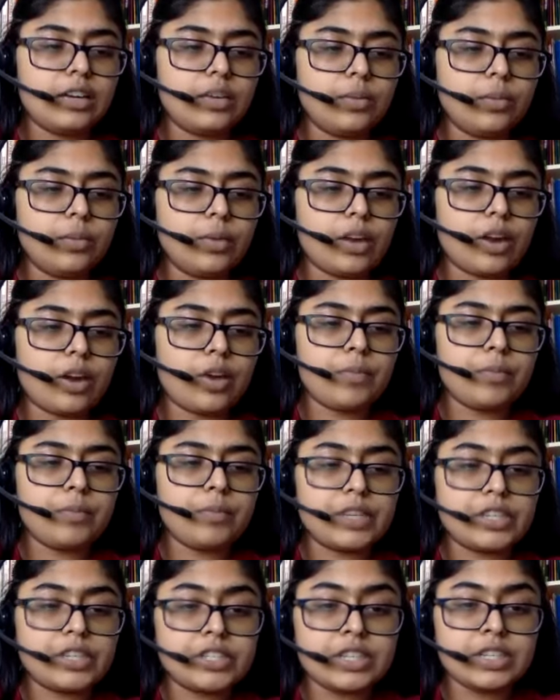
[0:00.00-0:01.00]
what our
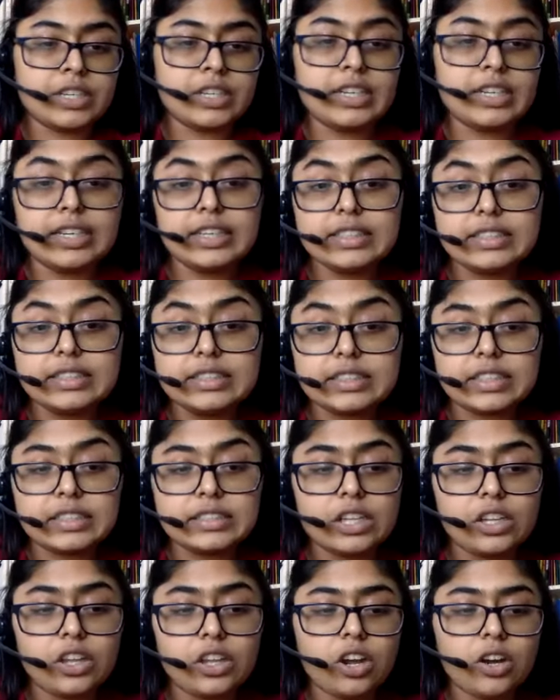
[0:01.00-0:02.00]
mission is,
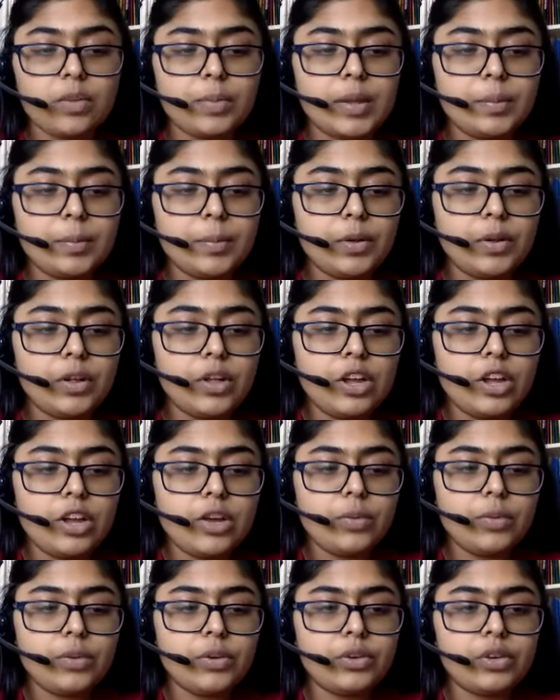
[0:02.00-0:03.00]
because a lot of people,
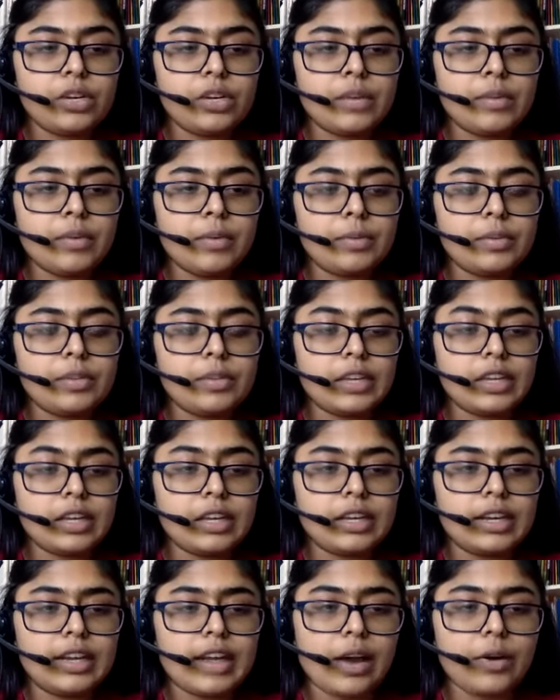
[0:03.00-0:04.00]
when you come up with like
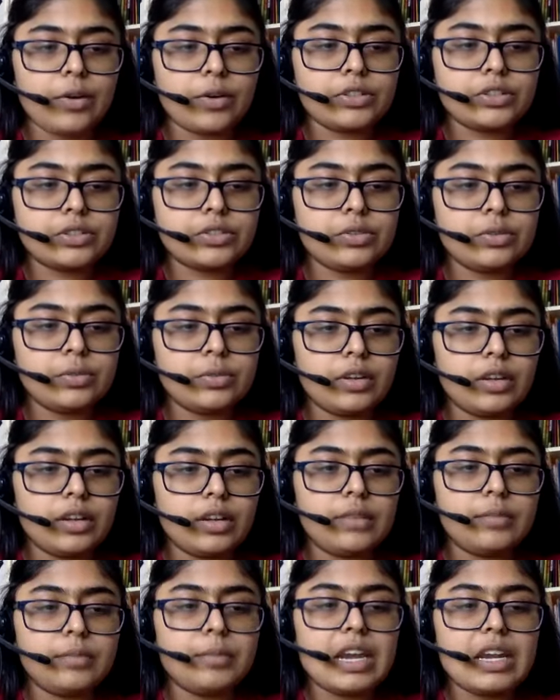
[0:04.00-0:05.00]
at our school,
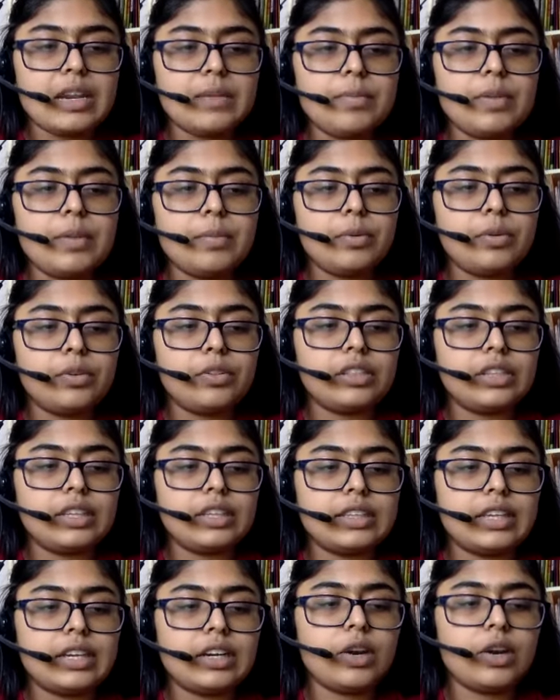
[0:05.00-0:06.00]
many people
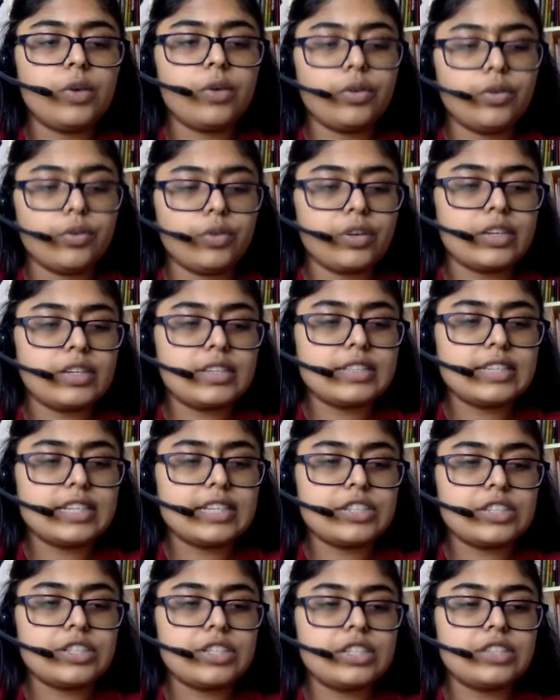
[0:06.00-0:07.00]
think that, oh, an
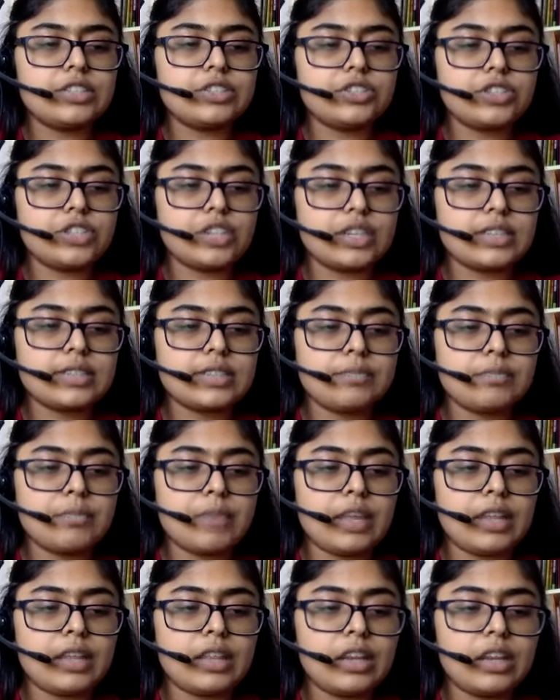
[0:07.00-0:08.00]
organization is just
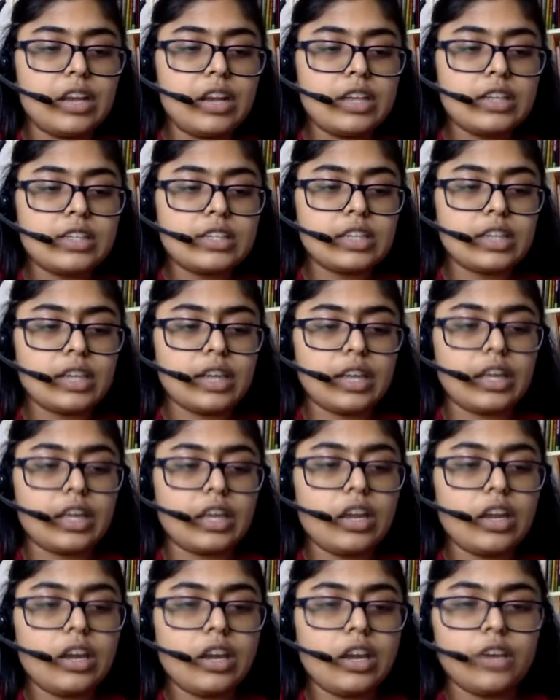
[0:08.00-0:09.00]
meant to like
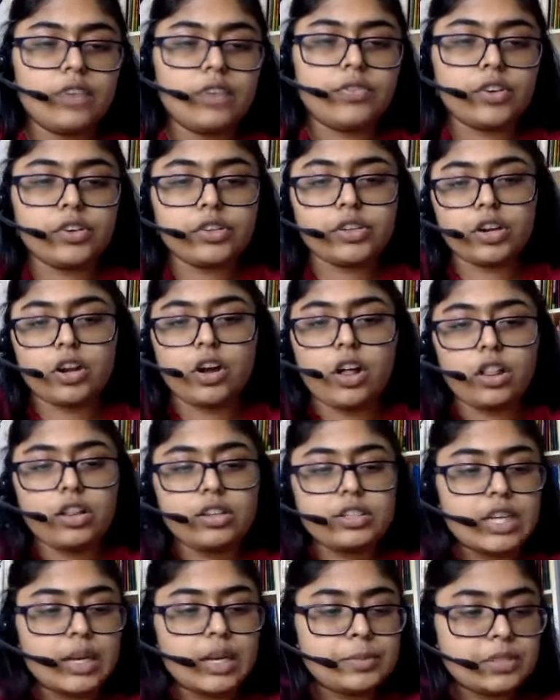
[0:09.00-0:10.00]
further
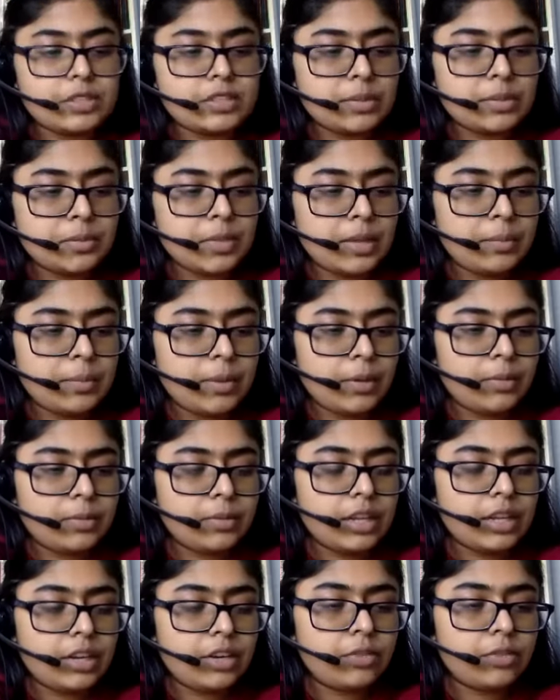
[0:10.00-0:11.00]
college apps or something, but
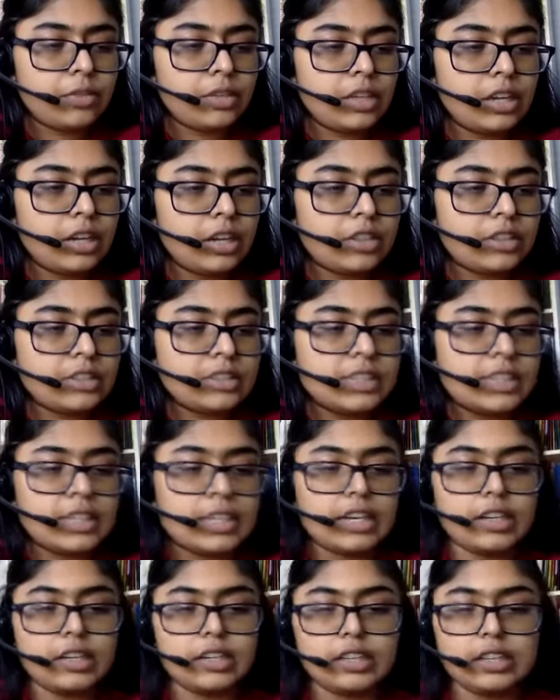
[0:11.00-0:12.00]
they don't really understand
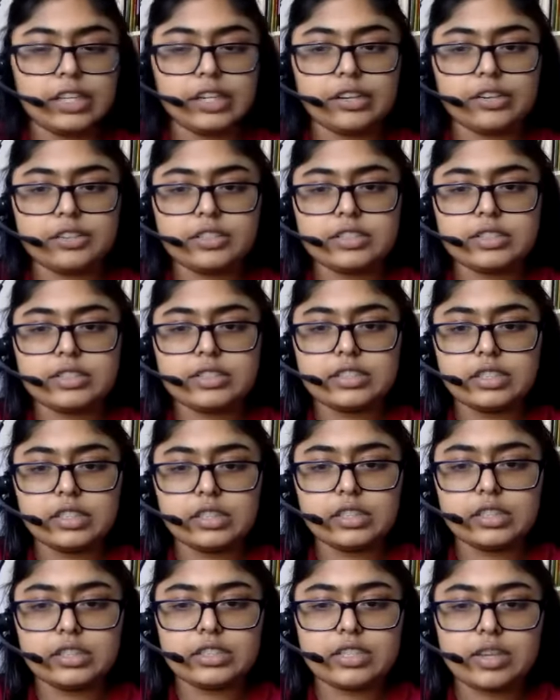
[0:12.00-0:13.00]
that there's
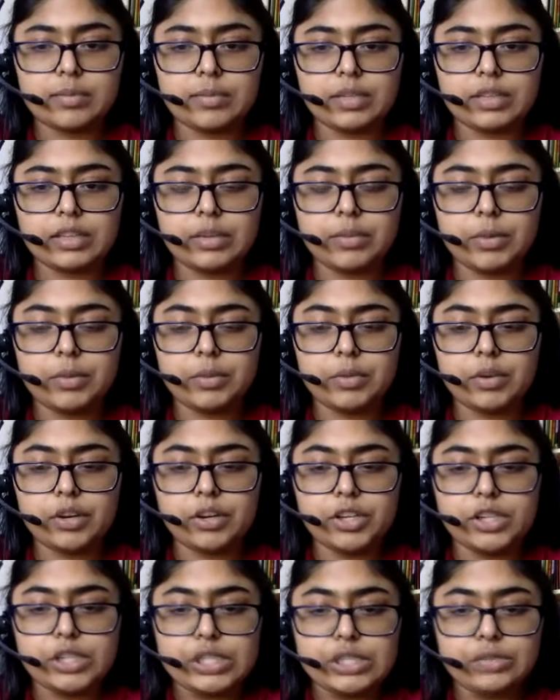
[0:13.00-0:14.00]
something that we want
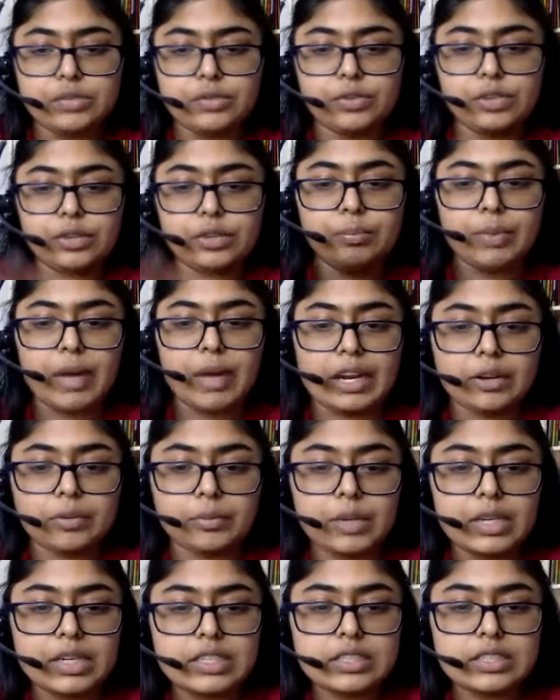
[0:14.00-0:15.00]
to do for the
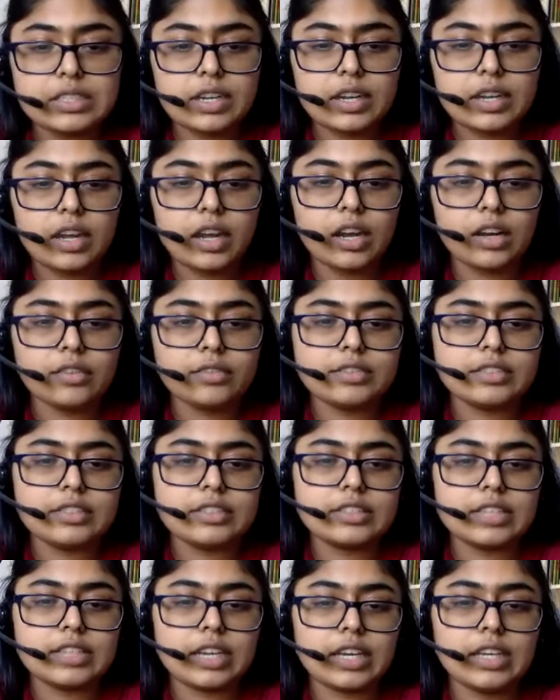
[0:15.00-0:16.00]
betterment of
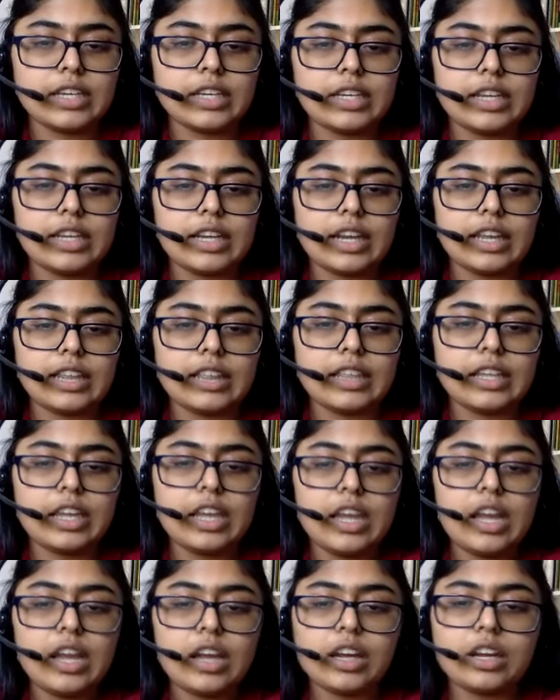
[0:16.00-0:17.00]
society. And I think
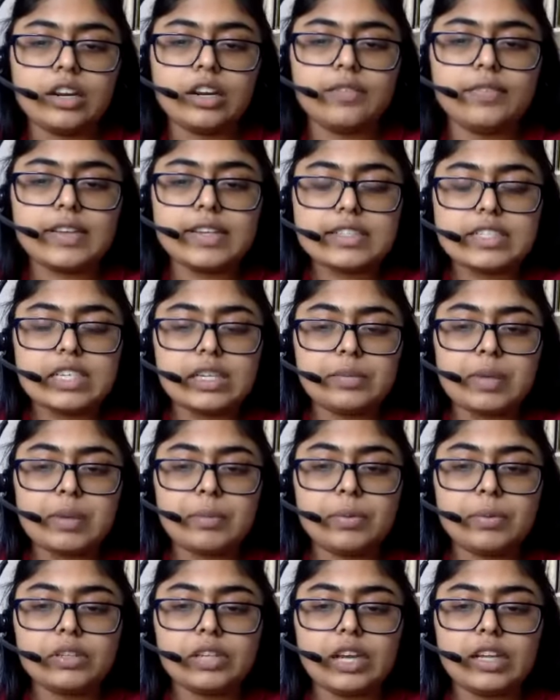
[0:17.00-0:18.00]
convincing
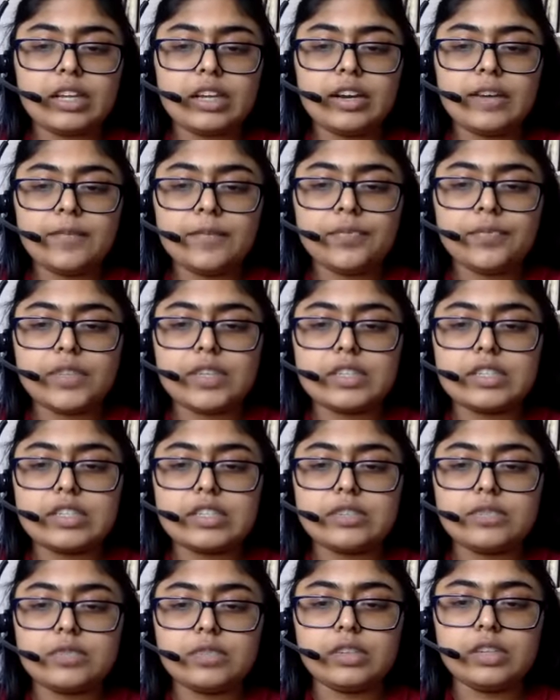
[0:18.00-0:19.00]
people that this
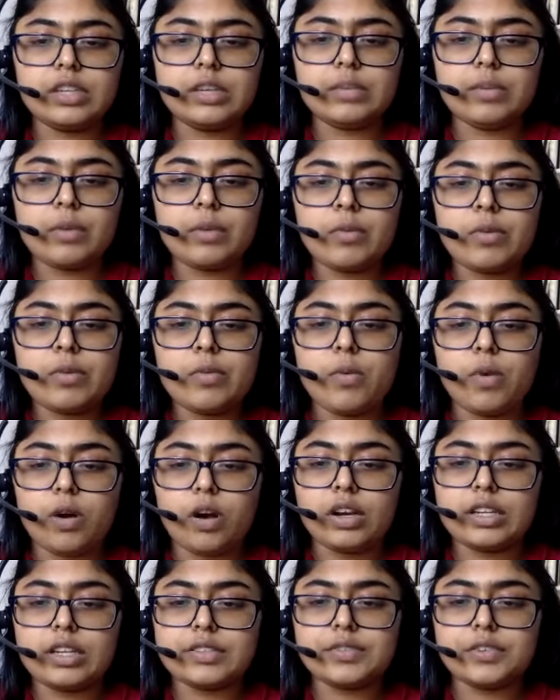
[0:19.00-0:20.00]
is really what we
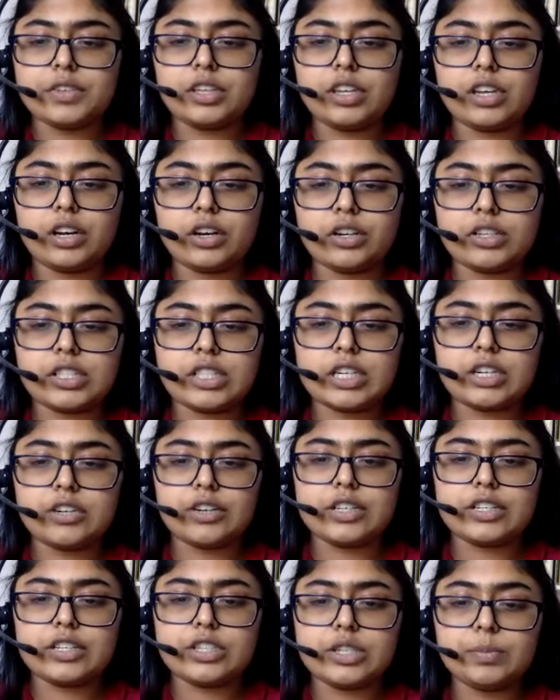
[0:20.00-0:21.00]
want is for the younger
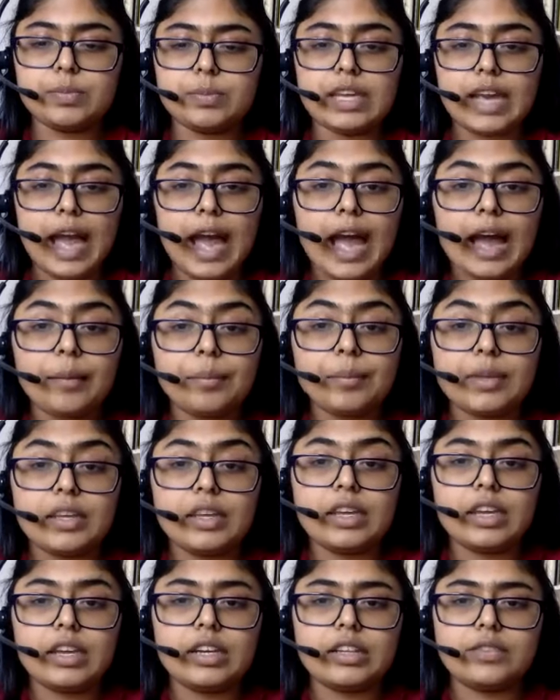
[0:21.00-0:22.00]
generation to be
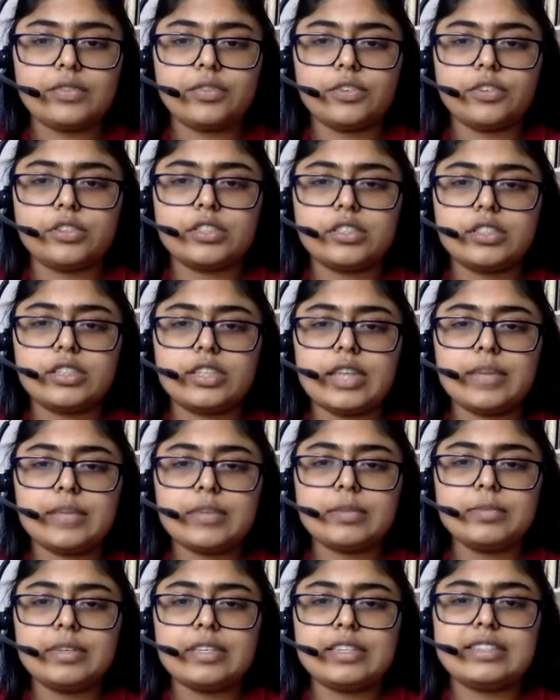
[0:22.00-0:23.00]
happy and is for them
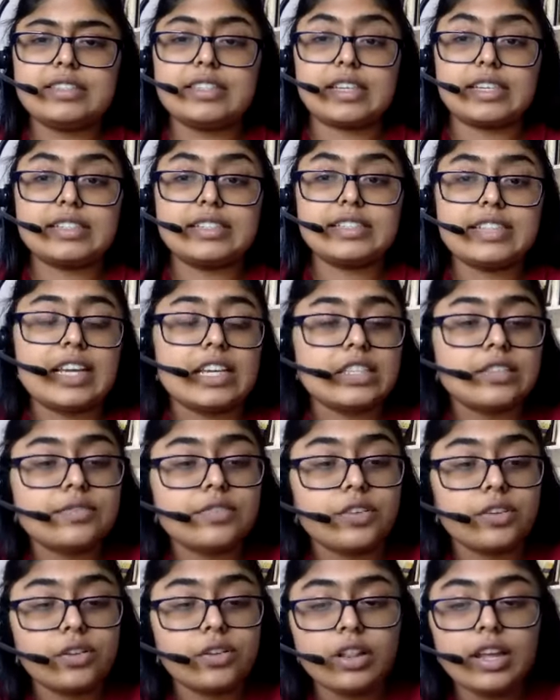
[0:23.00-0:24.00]
to be
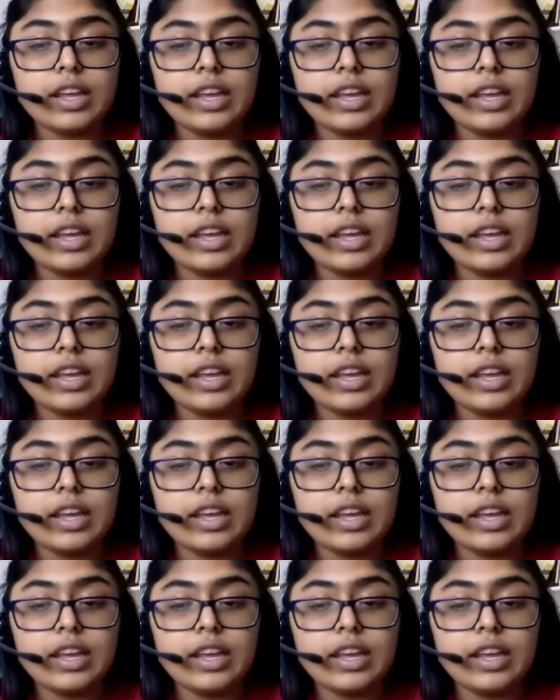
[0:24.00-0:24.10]
successful